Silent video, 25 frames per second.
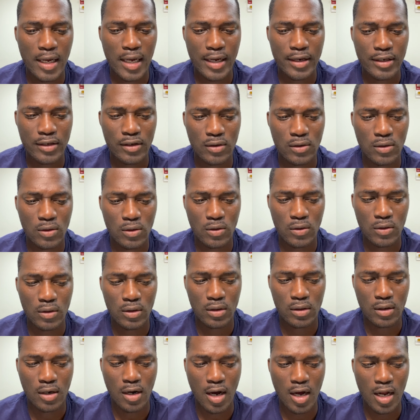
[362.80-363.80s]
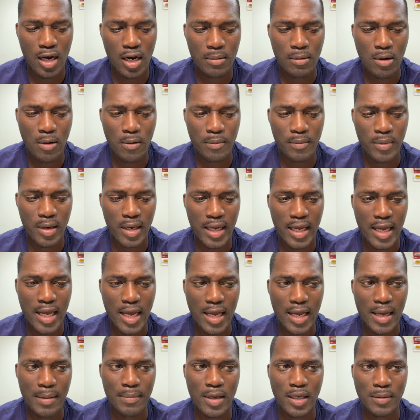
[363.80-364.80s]
to call them up and be like,
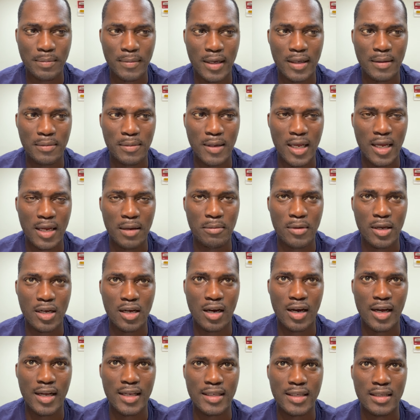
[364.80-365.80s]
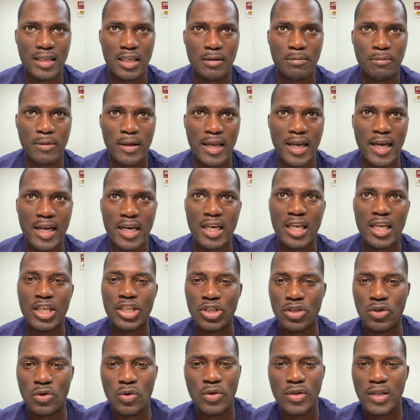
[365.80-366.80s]
hey, I missed my plane because this plane had
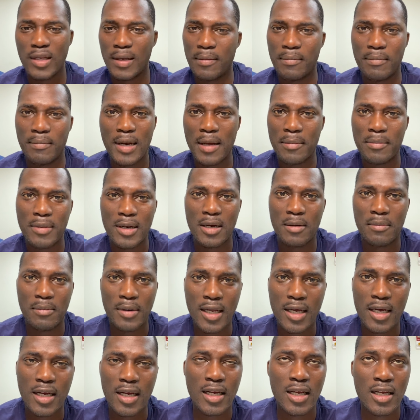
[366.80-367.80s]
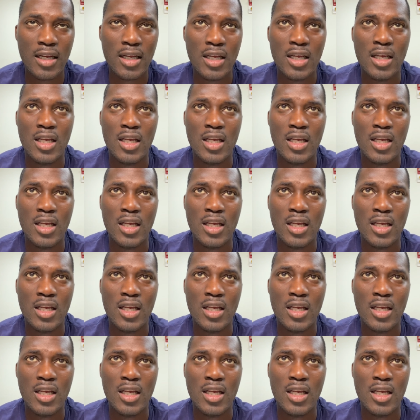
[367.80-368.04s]
issues and blah blah blah.